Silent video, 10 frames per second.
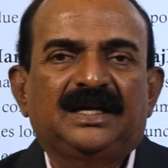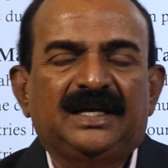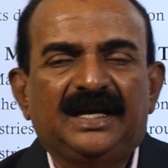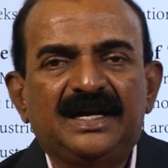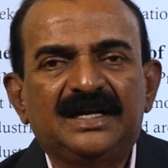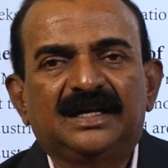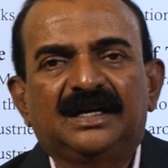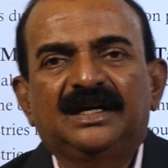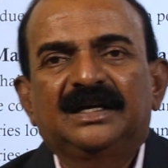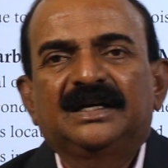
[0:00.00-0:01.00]
And
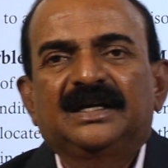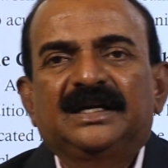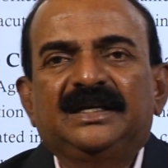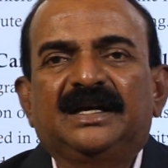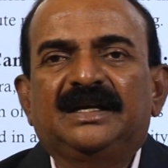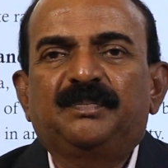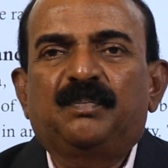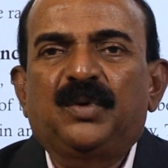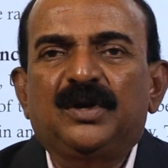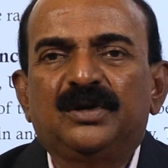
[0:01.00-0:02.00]
here
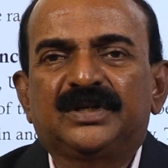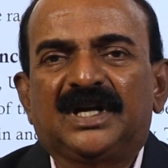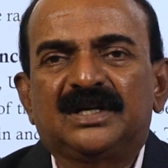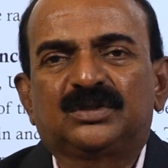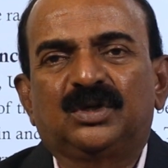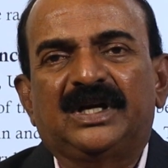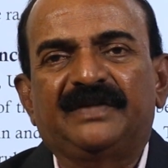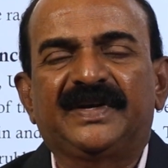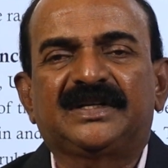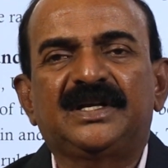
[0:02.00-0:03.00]
pollution also
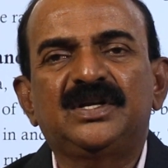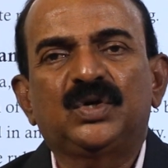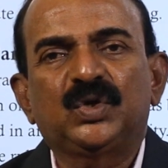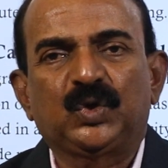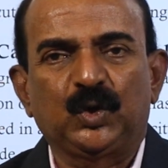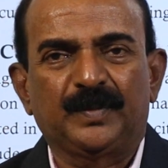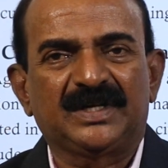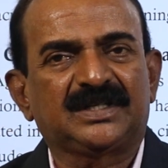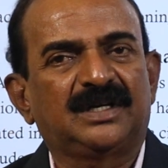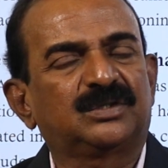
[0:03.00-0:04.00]
affecting
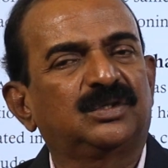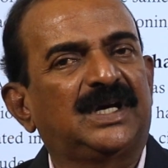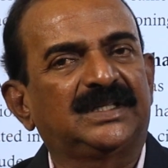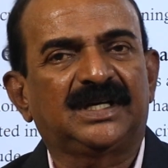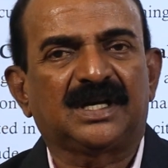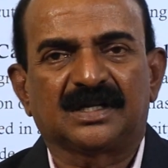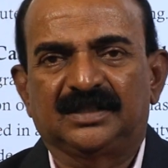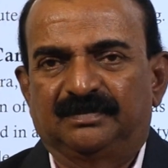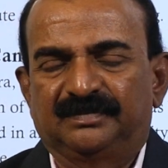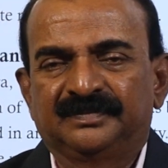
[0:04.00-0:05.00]
humans, also other
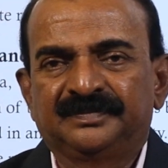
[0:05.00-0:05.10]
organism,